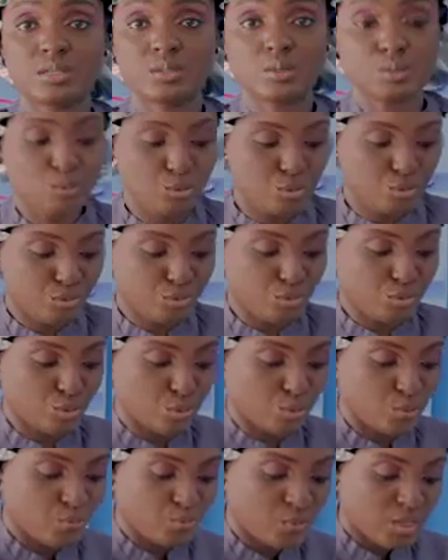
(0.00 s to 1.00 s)
good to
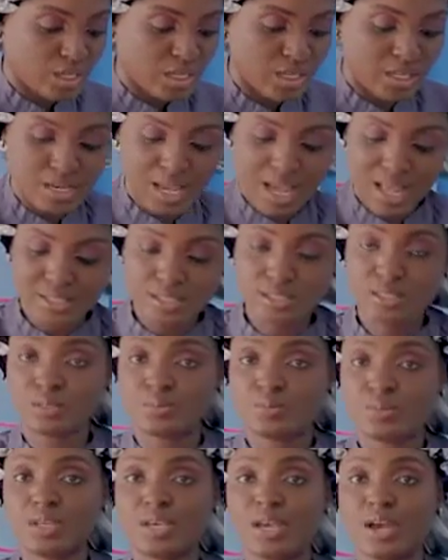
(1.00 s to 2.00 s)
go. It has to
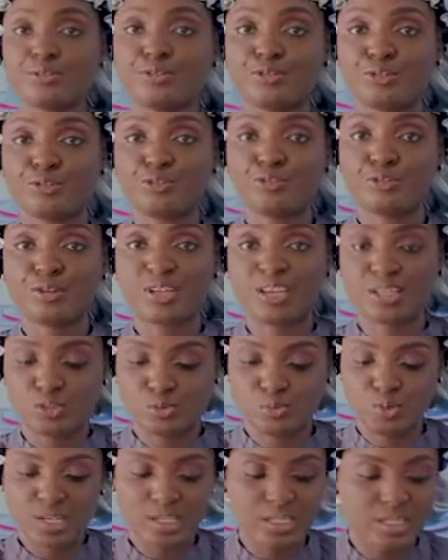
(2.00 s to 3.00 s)
be, how do you know that it's
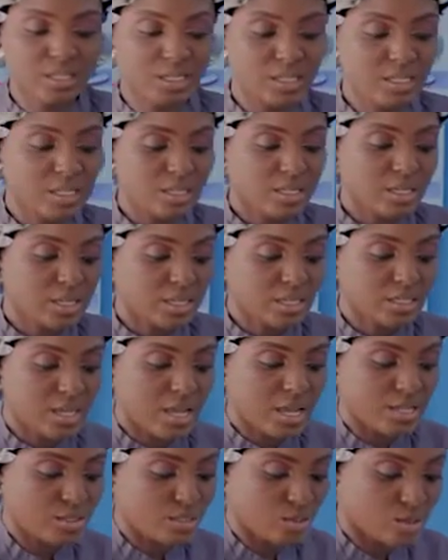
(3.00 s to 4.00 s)
ready? It
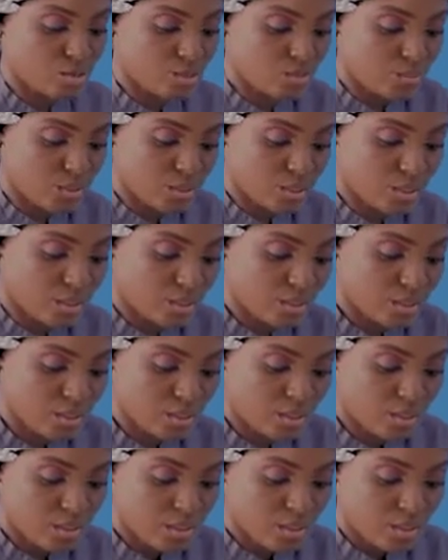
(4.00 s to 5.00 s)
has to be
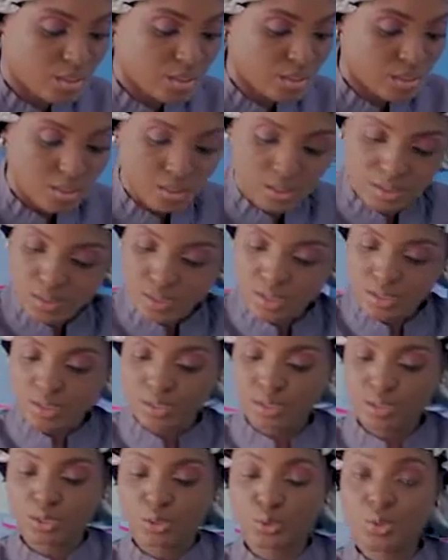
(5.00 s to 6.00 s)

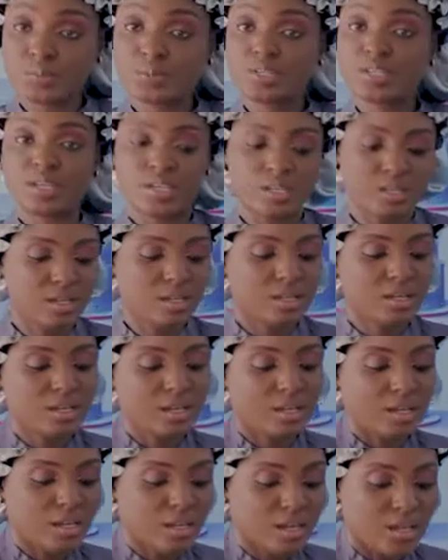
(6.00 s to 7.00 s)
crispy
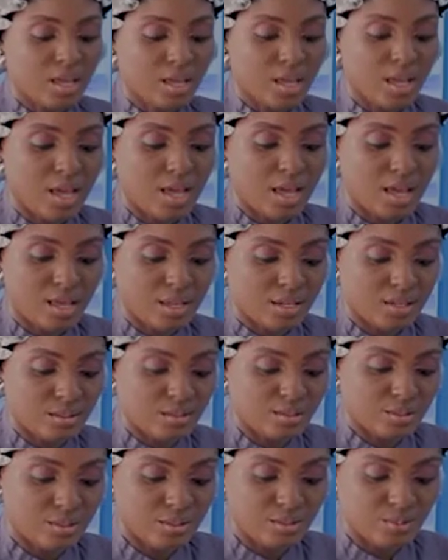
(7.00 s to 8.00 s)

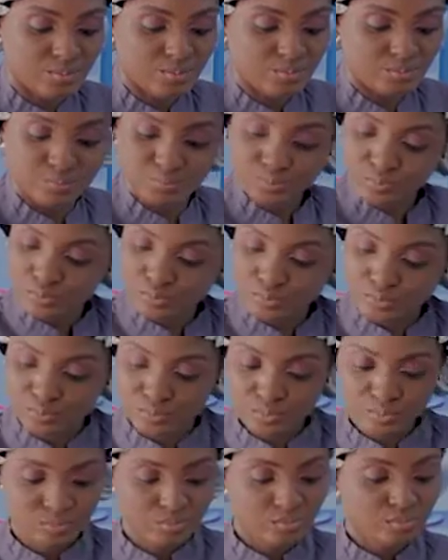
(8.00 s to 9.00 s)
and
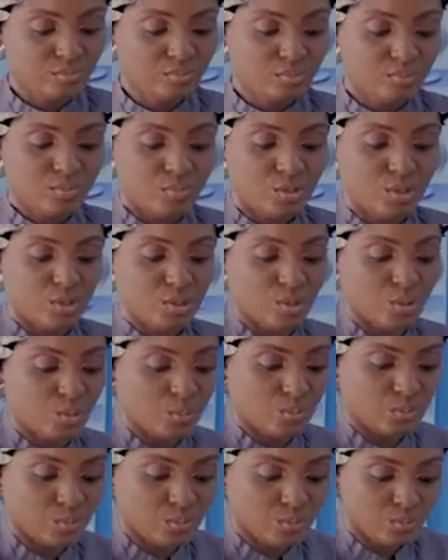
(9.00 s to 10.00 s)
you
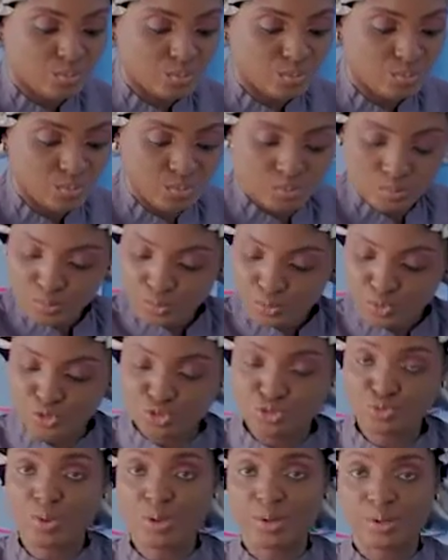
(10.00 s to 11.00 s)
know,
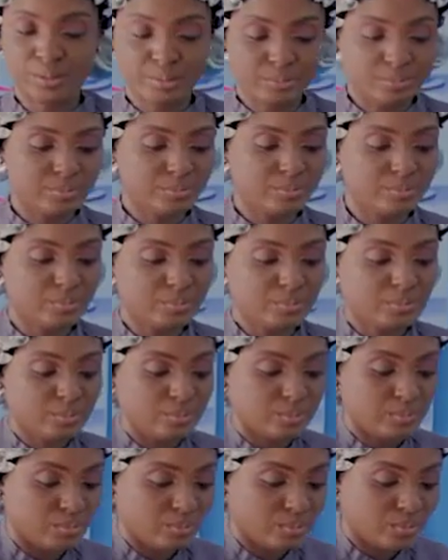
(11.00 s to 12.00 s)
dry.
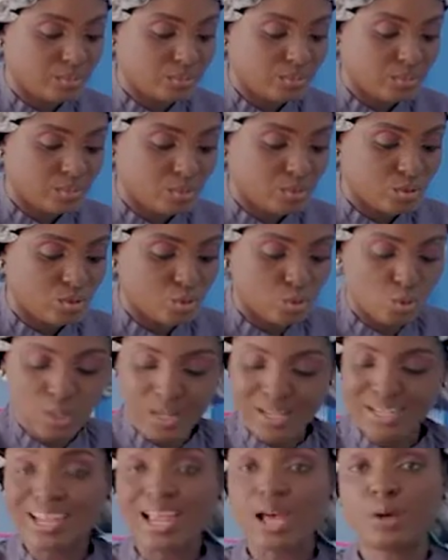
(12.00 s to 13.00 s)
So you
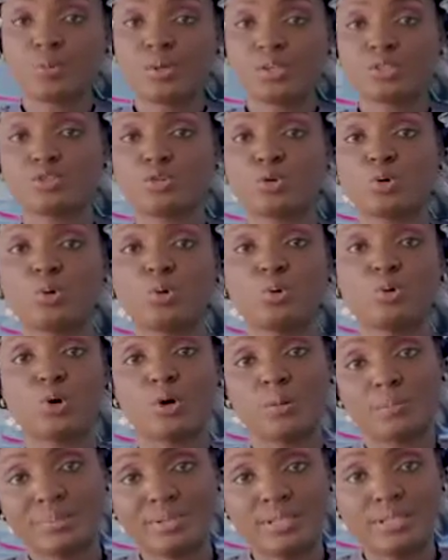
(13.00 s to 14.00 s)
allow it to cool
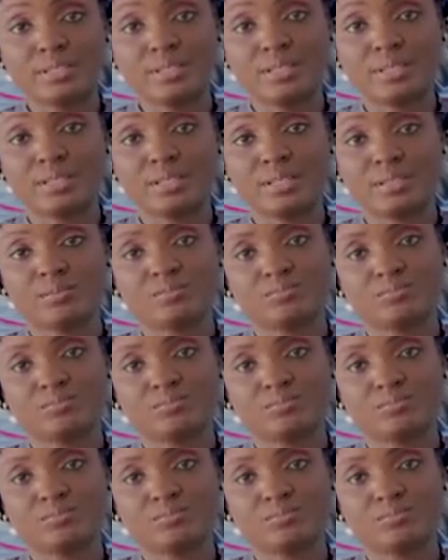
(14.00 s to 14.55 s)
completely,